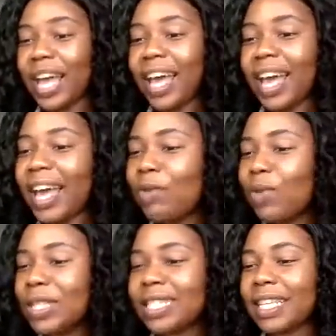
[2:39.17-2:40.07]
Hey,
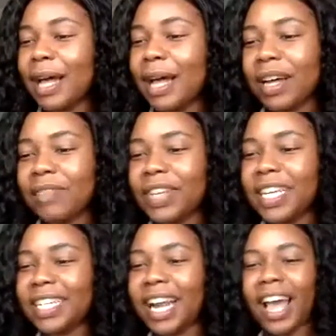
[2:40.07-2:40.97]
what's up,
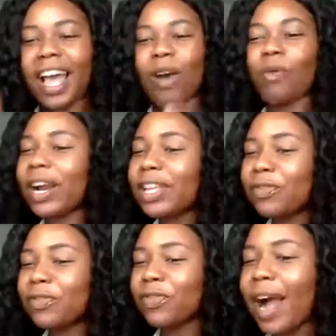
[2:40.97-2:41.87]
Govin? Where are you
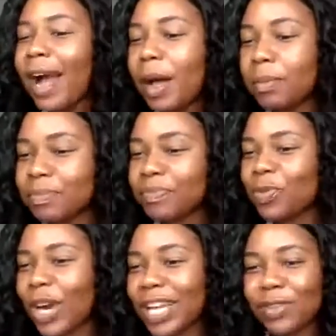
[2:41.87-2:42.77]
from?
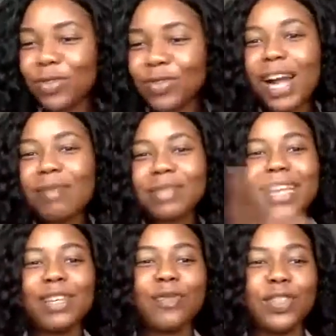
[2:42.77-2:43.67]
Where are you from?
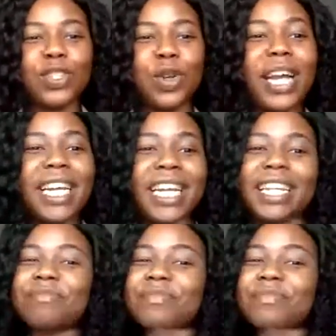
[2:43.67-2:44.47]
Thank you for joining.